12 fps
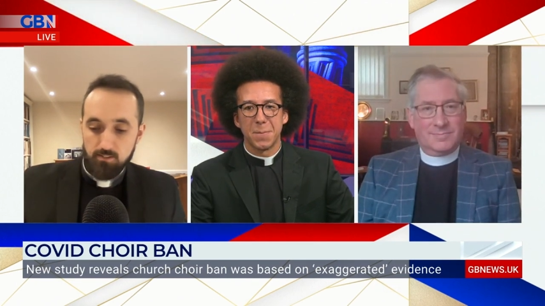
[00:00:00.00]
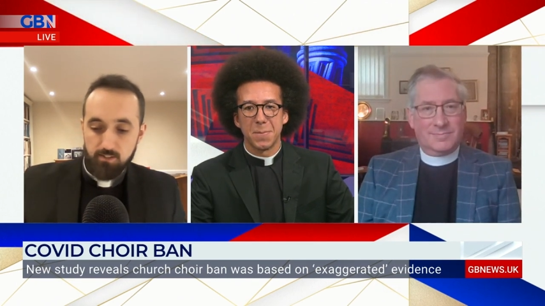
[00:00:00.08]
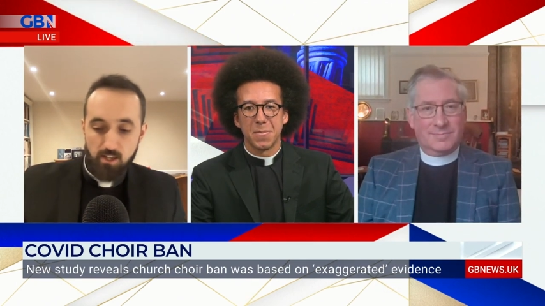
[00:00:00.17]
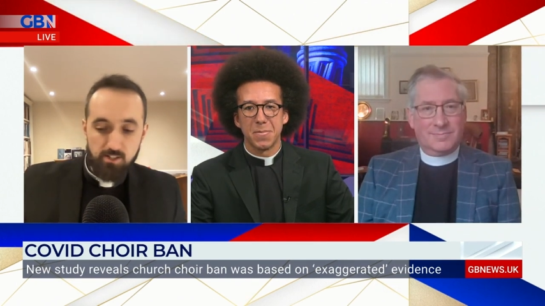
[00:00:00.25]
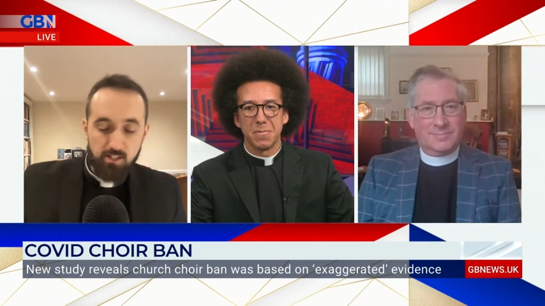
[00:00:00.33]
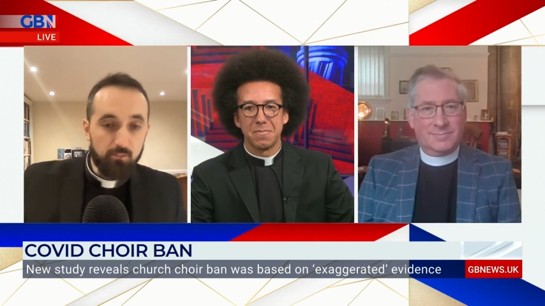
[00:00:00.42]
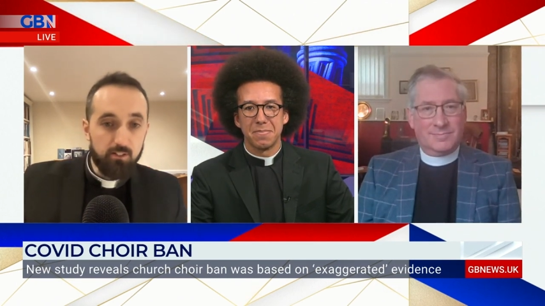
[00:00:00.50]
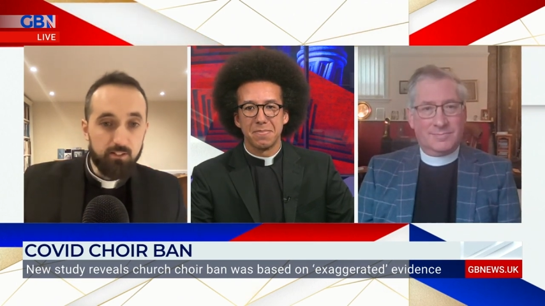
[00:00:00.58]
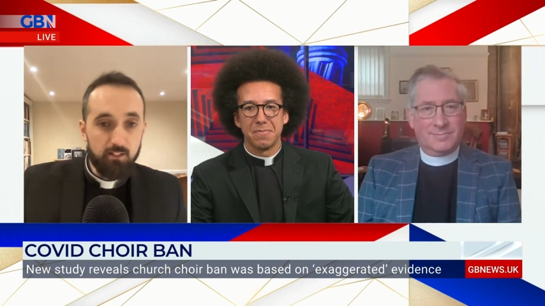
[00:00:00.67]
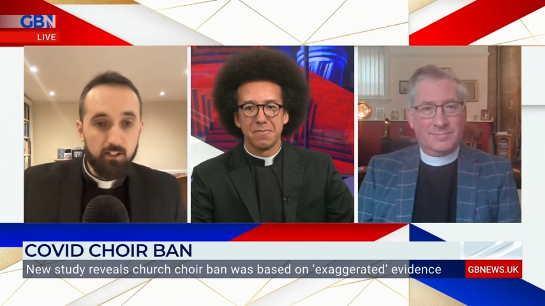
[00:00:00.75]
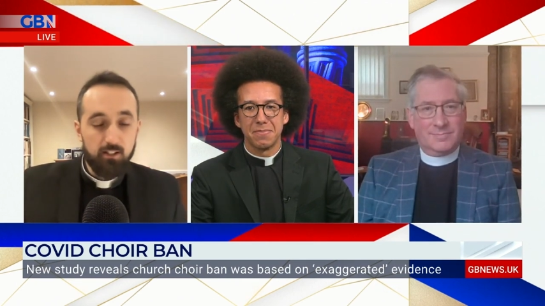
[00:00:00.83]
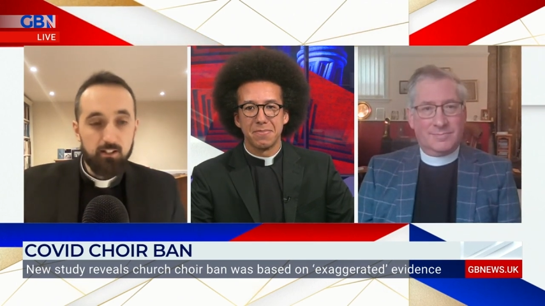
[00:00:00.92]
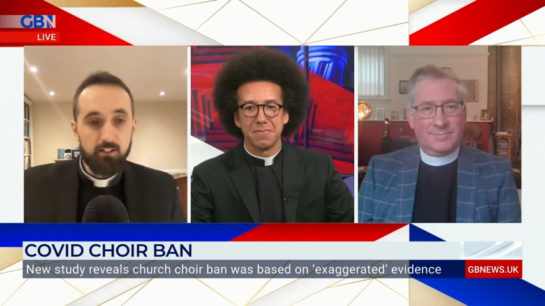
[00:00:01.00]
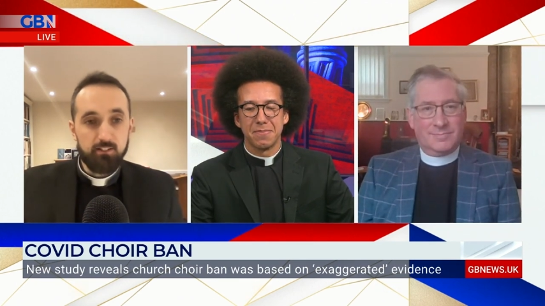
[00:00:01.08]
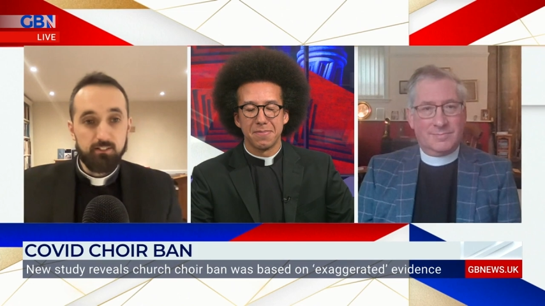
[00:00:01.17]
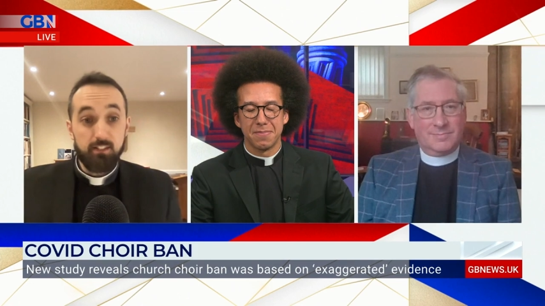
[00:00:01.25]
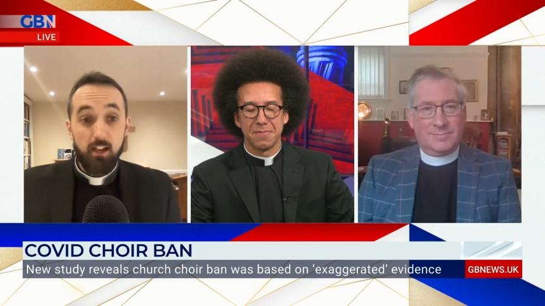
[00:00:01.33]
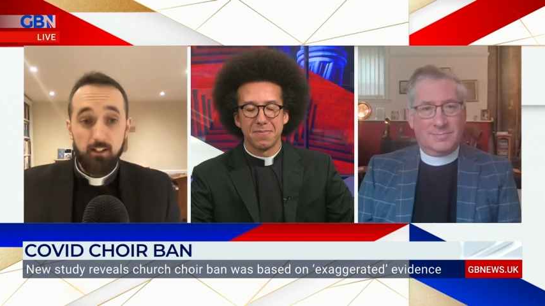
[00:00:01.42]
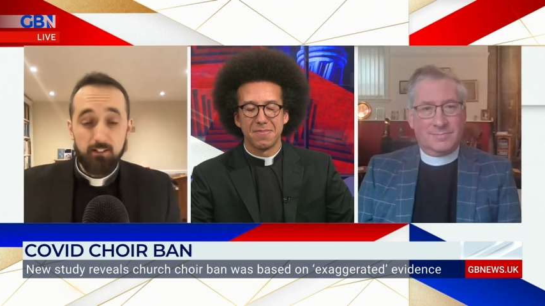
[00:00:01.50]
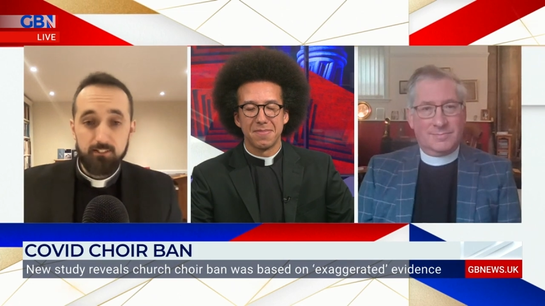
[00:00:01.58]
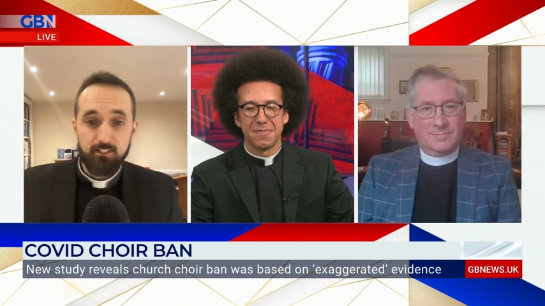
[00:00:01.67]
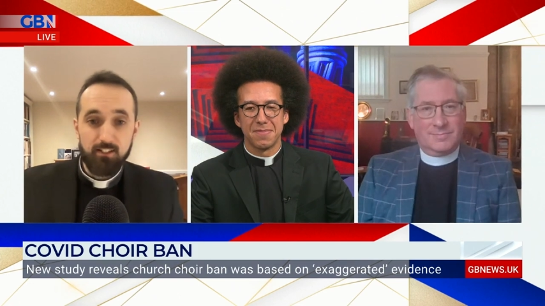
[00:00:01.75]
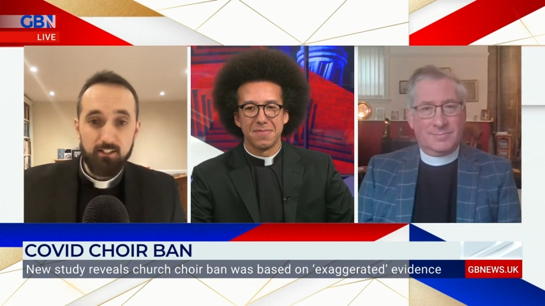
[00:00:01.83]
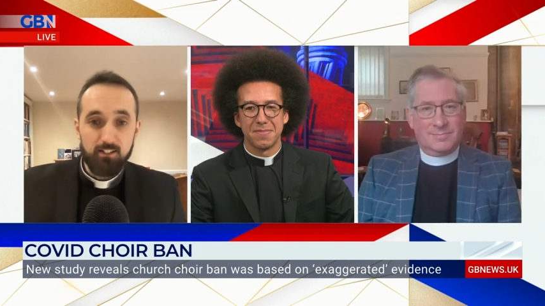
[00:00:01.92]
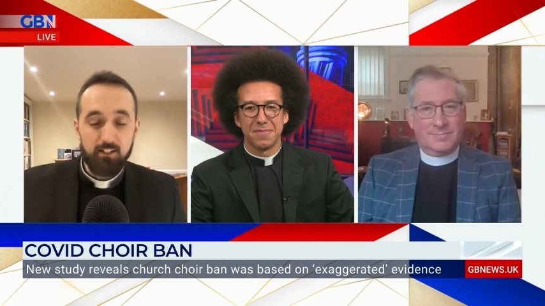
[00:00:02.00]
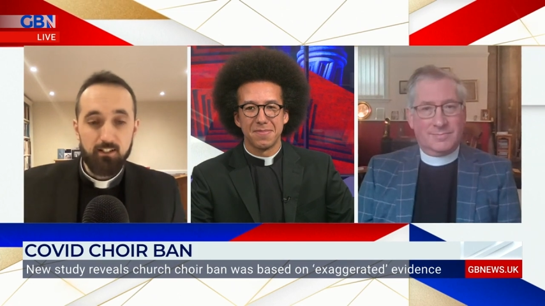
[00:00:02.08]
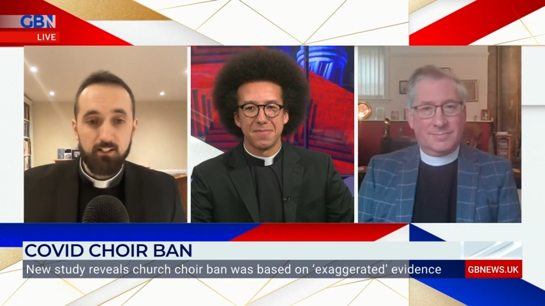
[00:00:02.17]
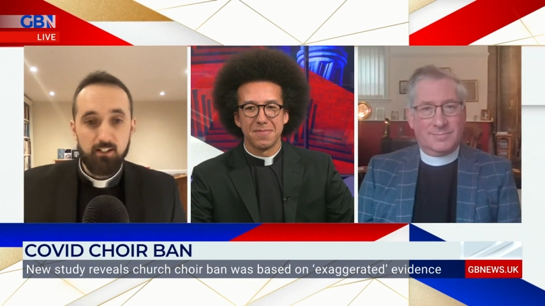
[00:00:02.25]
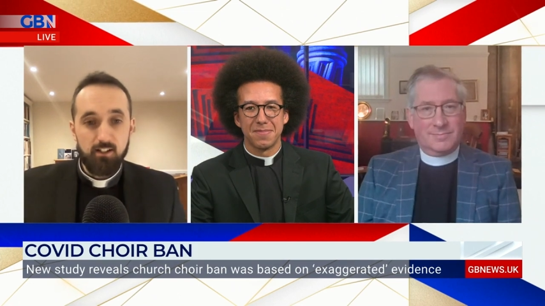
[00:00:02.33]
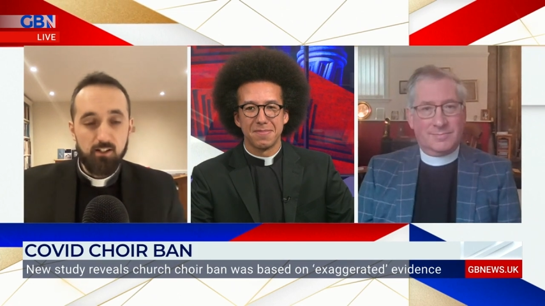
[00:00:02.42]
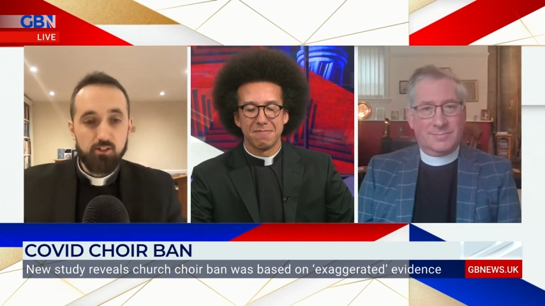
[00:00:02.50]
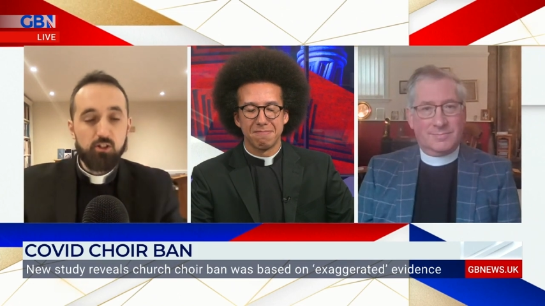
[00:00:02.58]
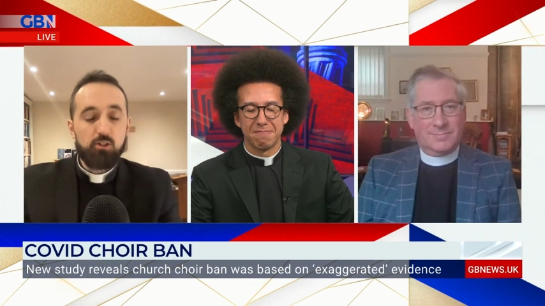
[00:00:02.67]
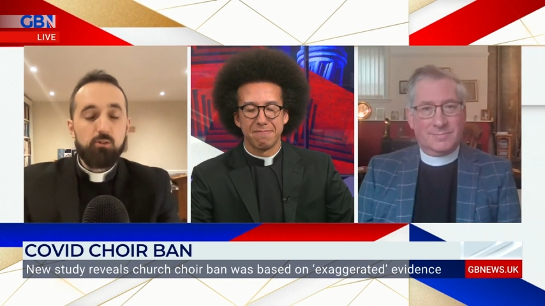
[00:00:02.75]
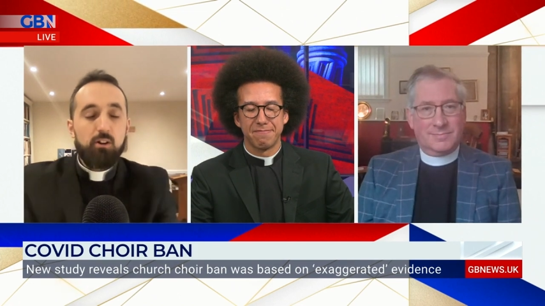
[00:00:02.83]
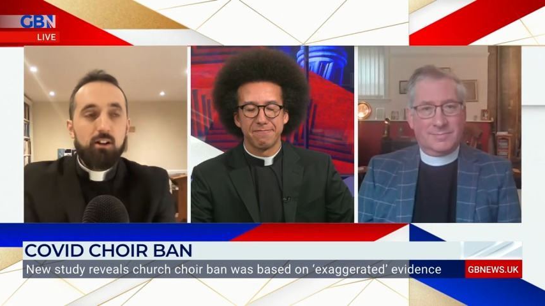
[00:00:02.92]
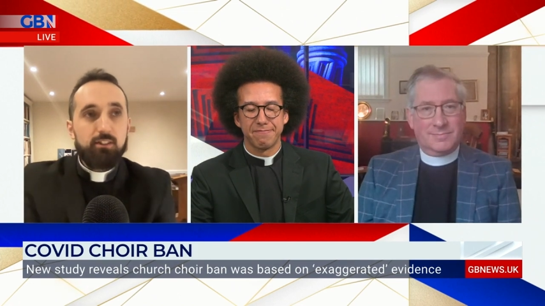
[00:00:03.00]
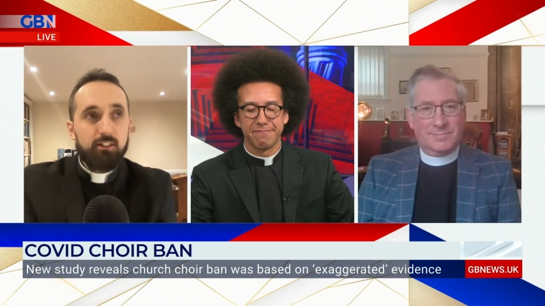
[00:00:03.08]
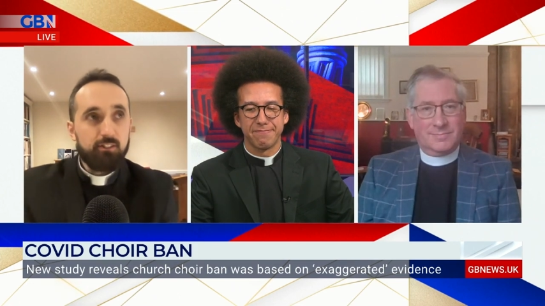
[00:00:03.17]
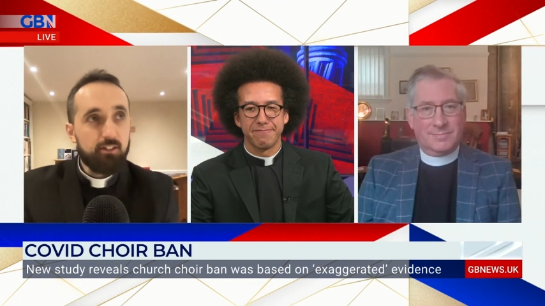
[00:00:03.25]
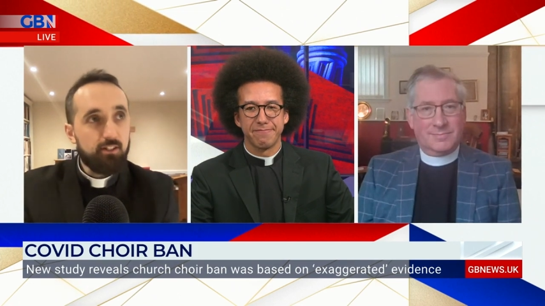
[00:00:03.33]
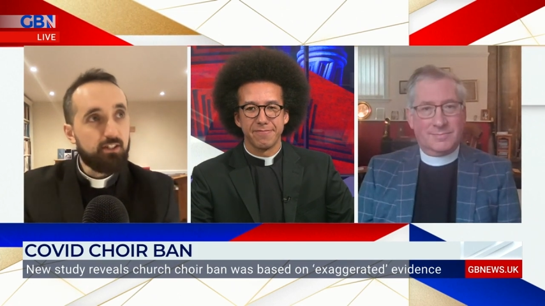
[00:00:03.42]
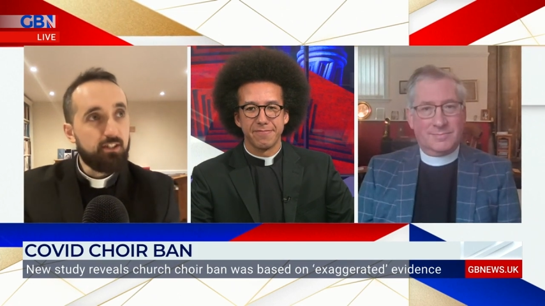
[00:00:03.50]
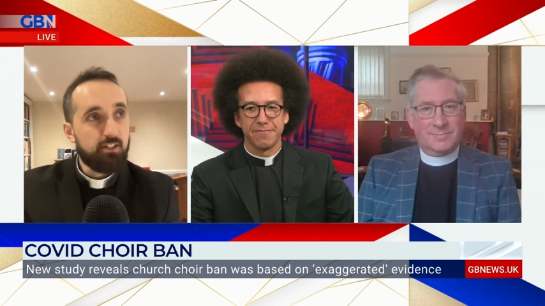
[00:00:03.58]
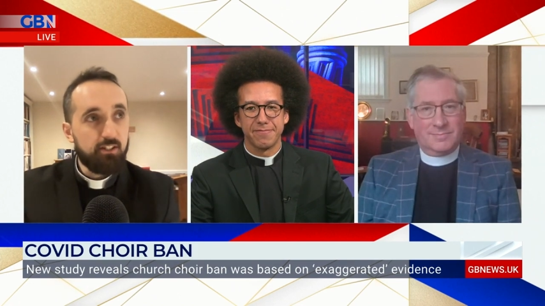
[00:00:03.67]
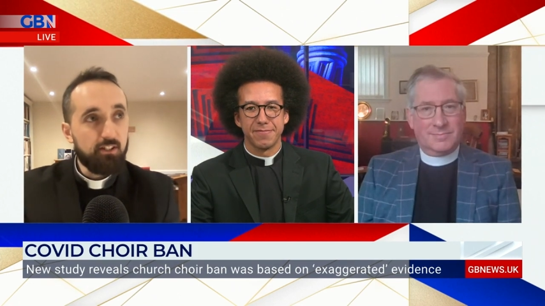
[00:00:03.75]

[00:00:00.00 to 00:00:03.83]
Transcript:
Speaker 1: Thanks, Gavin. Uh, yeah, yeah, I, I, I, do. I think that this is